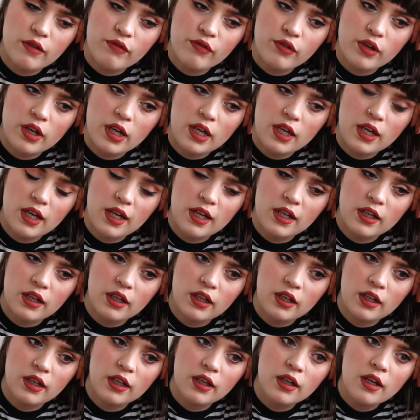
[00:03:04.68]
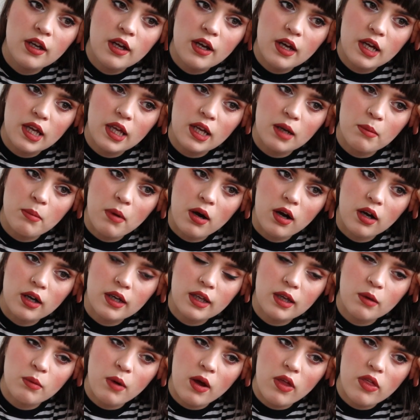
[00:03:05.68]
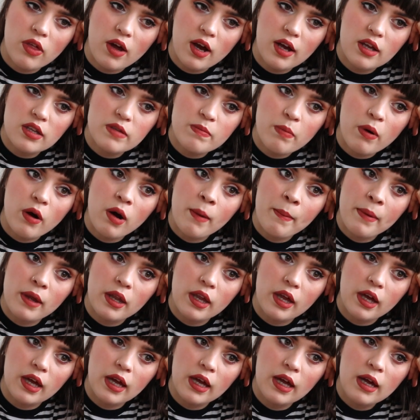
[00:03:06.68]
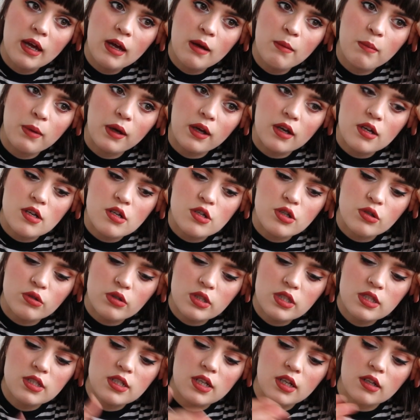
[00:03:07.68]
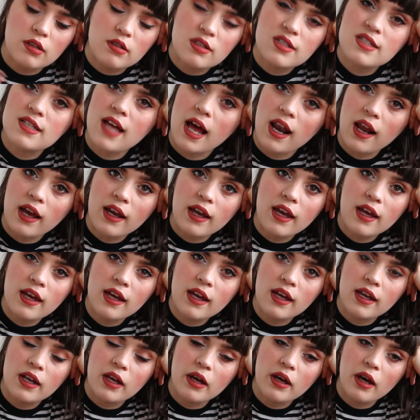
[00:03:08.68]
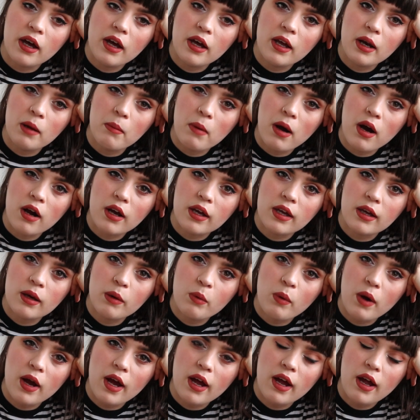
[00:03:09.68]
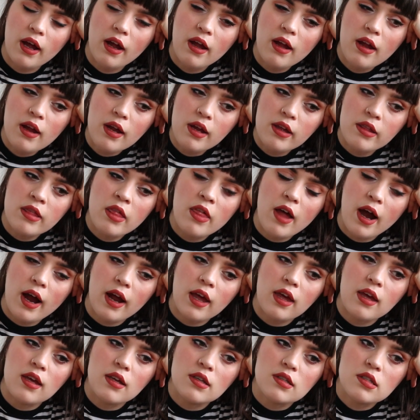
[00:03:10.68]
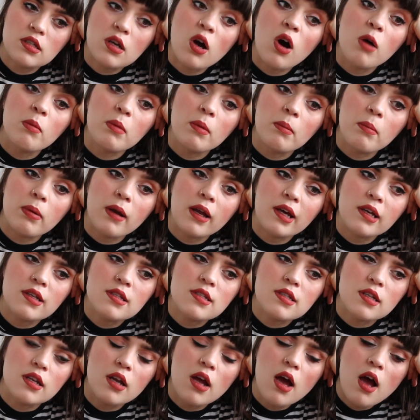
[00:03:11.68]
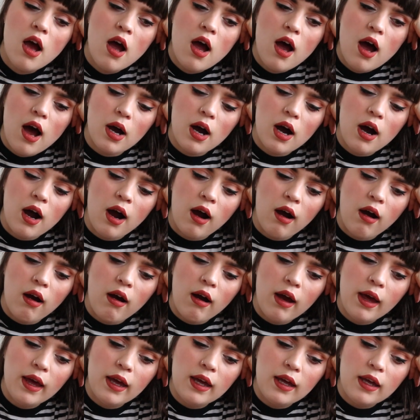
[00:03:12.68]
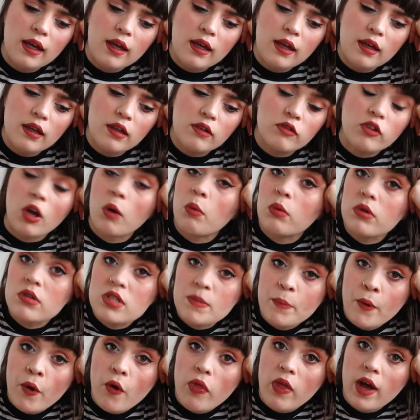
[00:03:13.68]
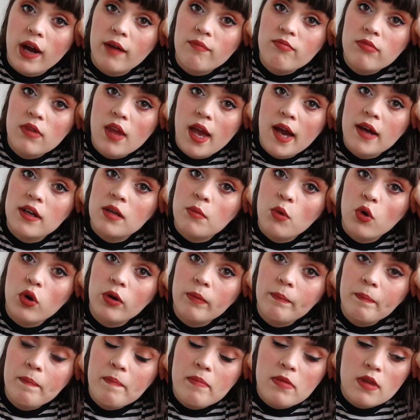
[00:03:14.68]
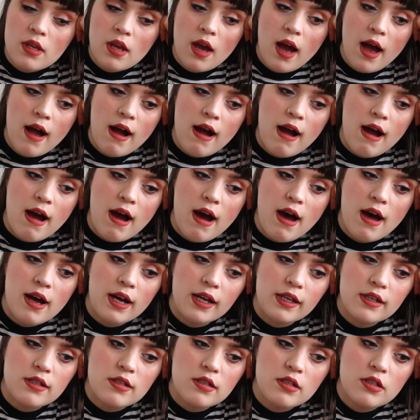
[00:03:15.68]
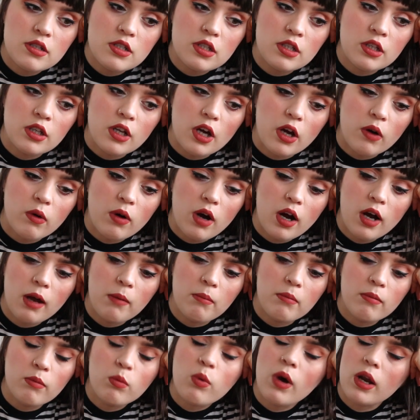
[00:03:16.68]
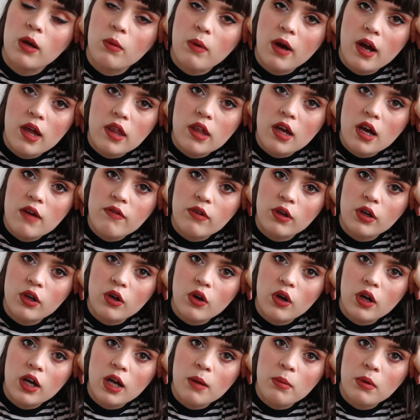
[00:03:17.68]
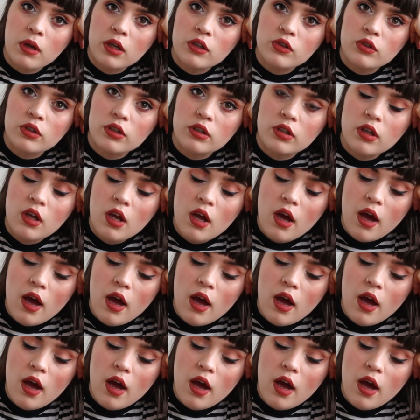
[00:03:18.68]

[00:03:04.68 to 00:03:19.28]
free in a market where that is popular, because you're still selling it in a market where that is commonplace, and I don't want to support that anymore. And you know, I'm well aware that I've only got a couple hundred